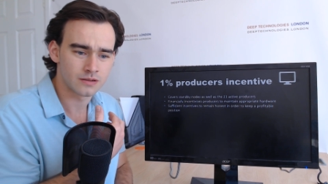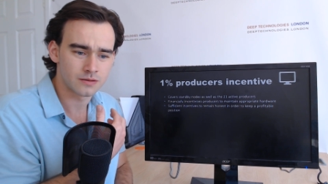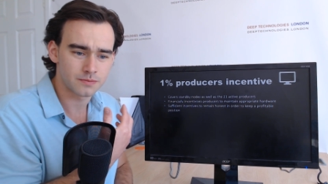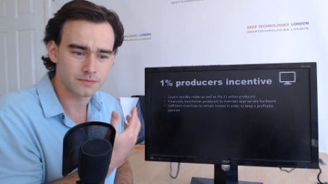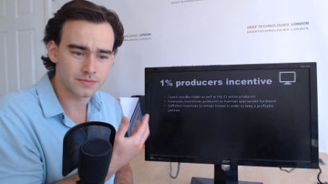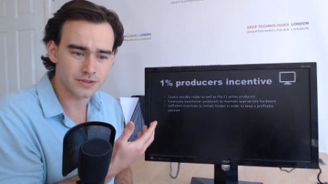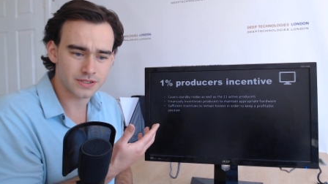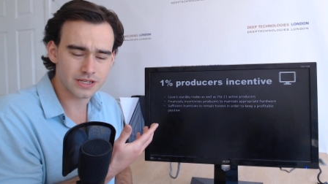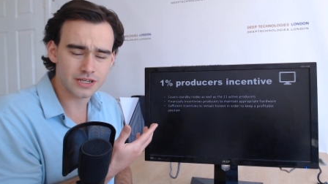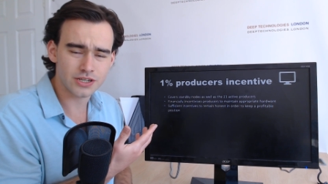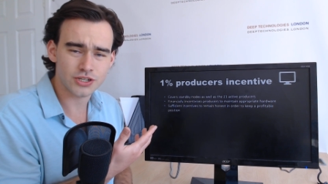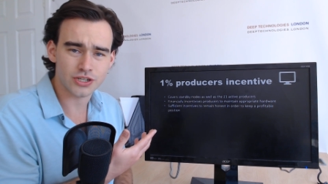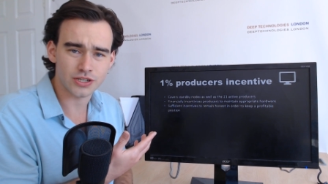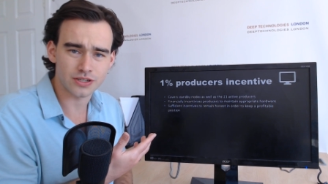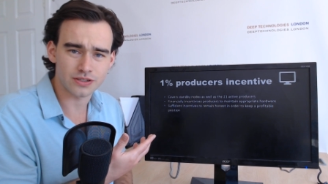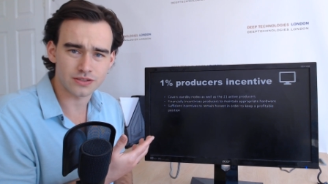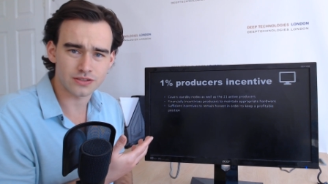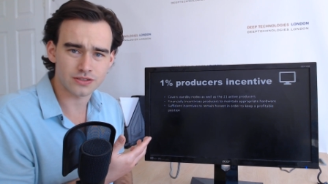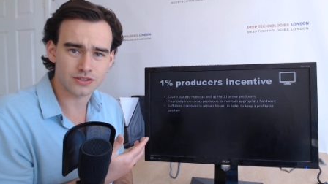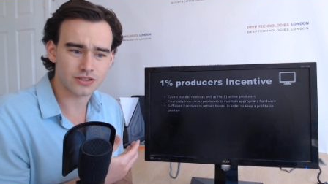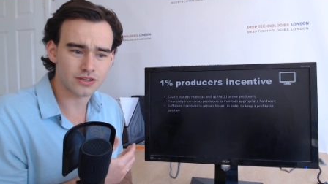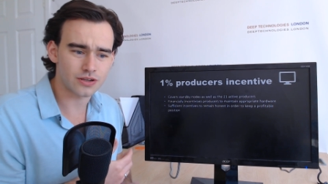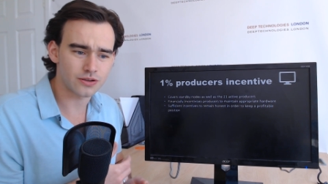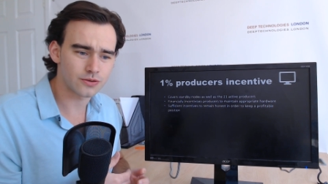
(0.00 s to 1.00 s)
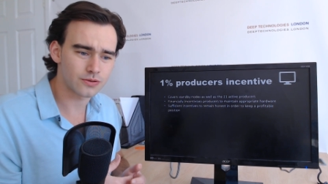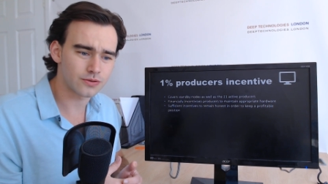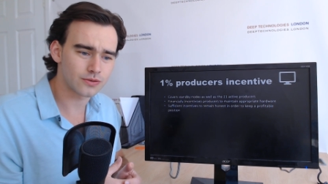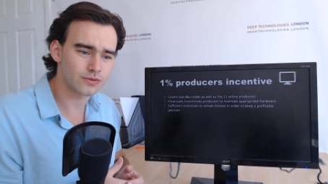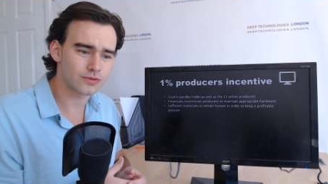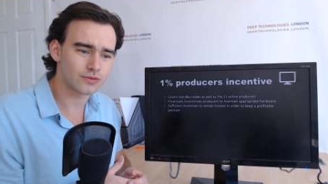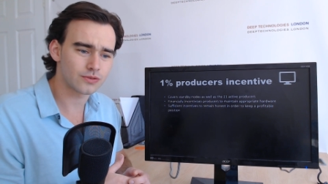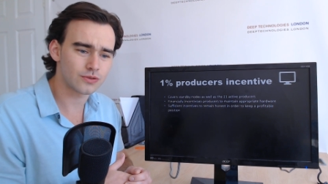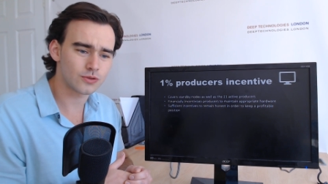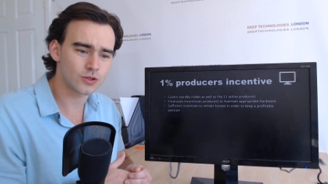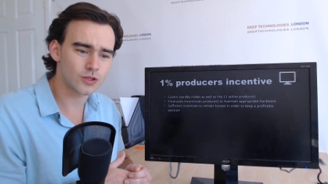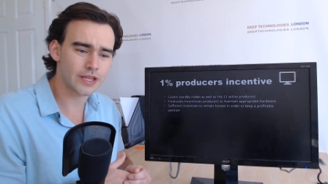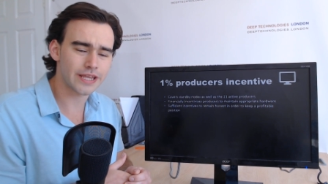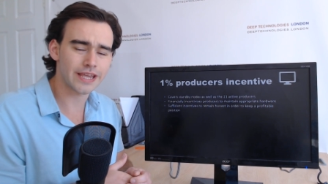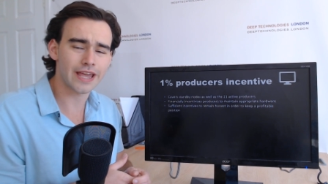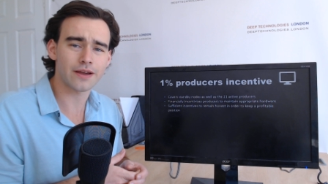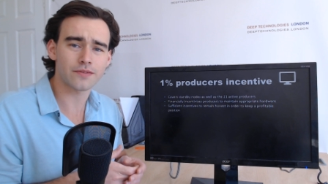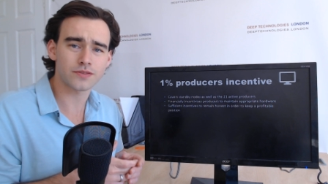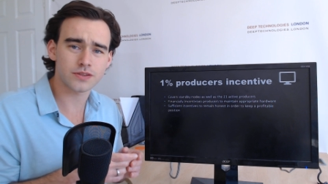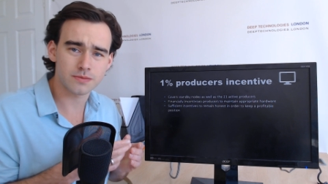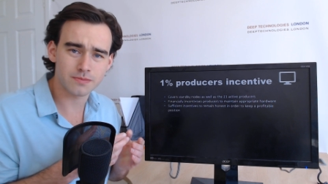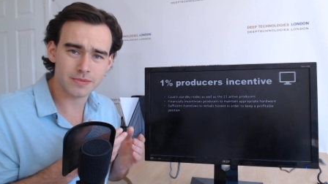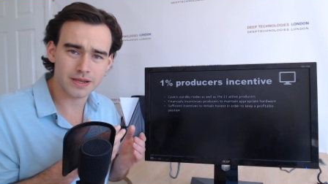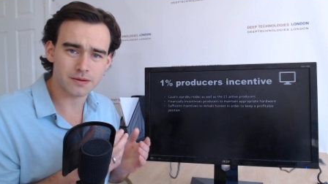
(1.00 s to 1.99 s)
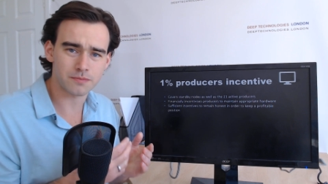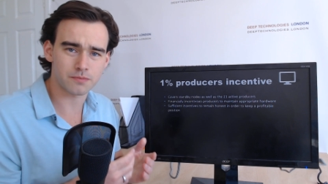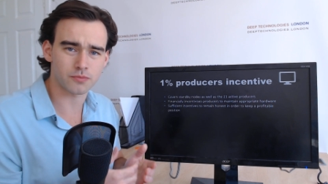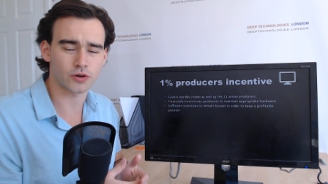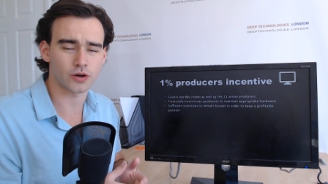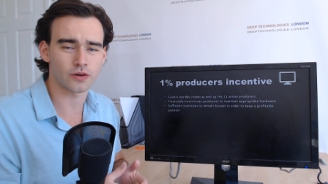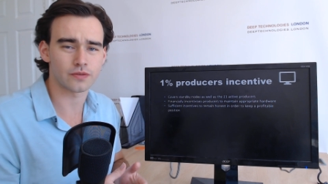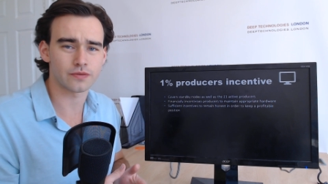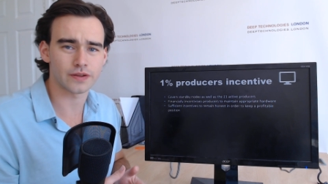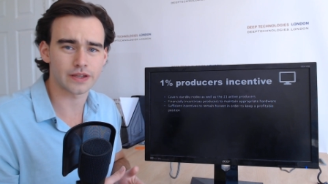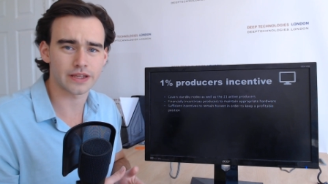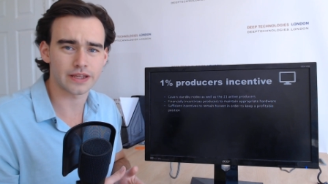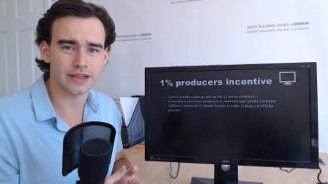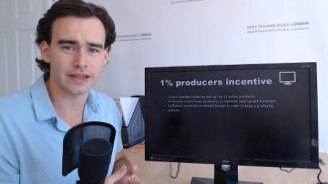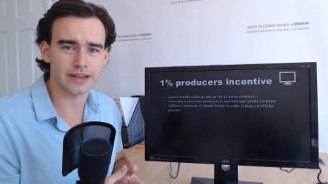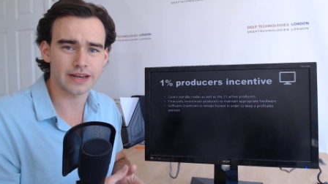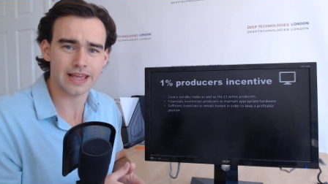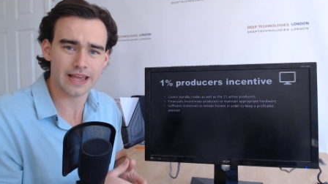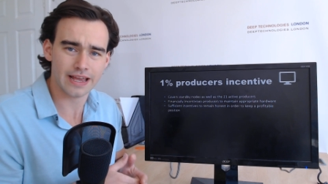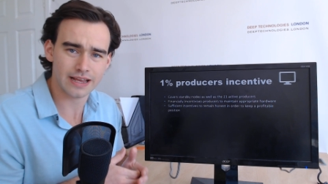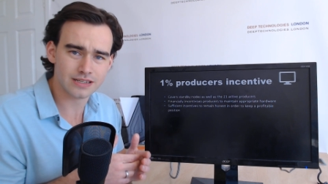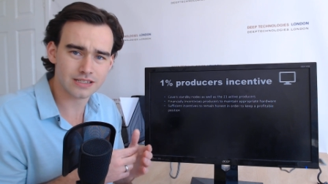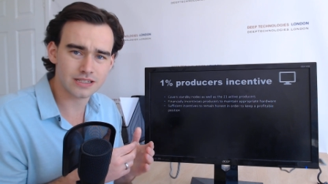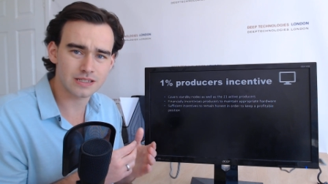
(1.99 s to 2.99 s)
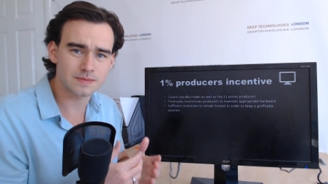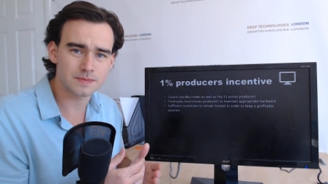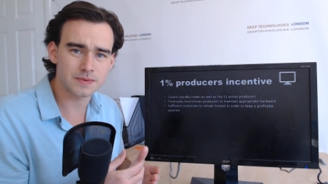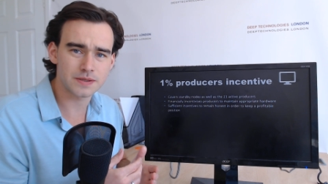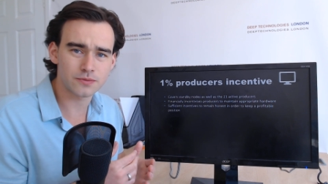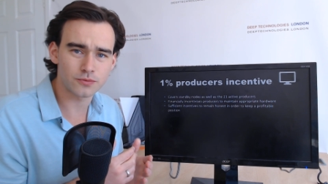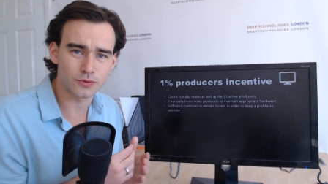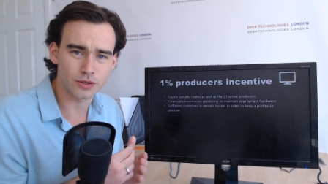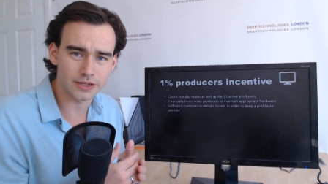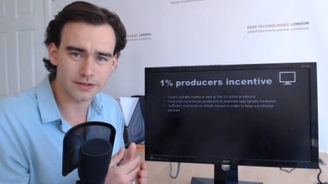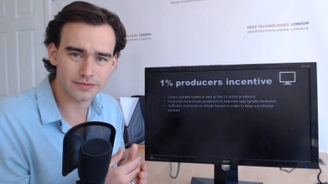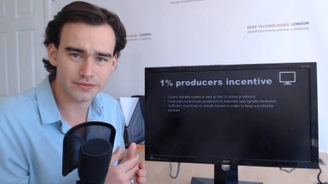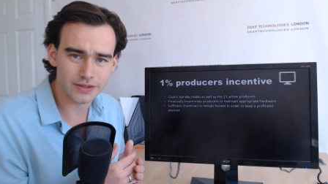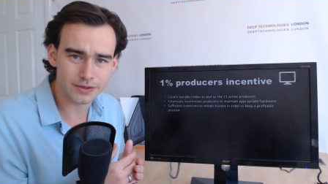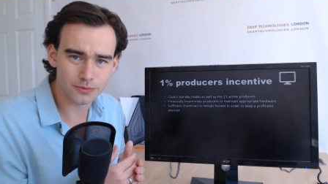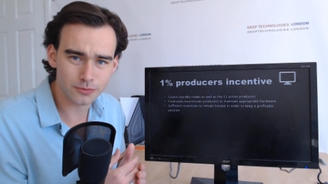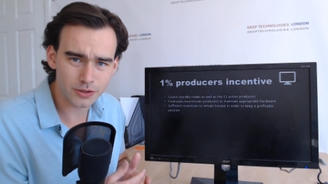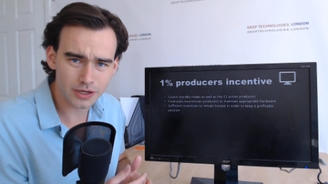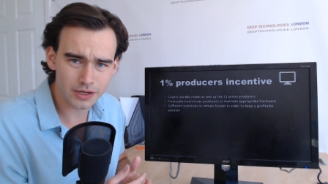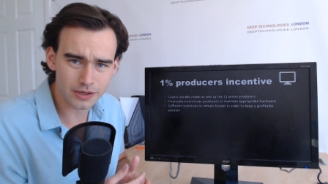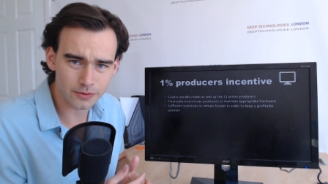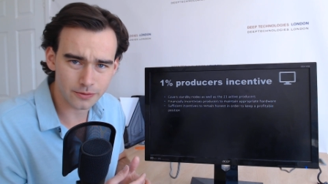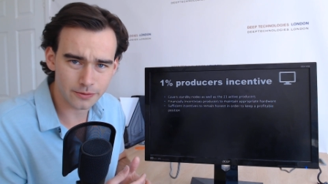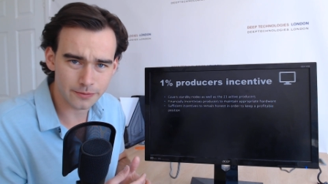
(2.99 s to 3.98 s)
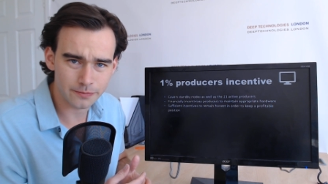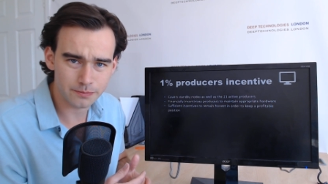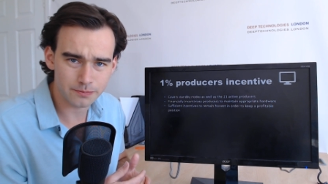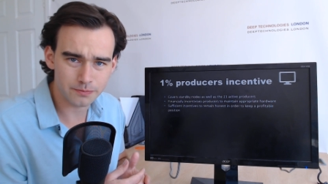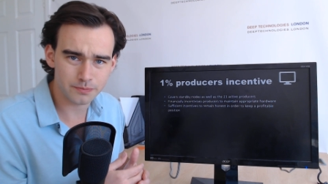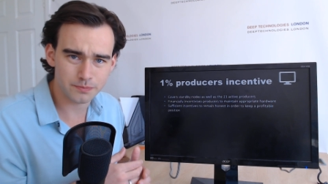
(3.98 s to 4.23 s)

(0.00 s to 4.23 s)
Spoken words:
positions. So they have to make profit and it has to be worth their while.